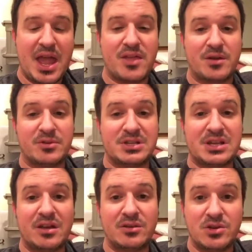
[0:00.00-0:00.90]
and then I'm going to
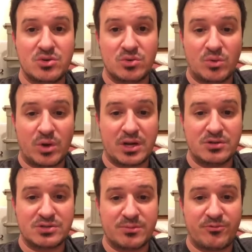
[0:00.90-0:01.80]
tell you what I
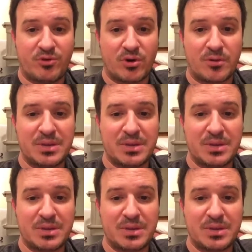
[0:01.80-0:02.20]
use them for.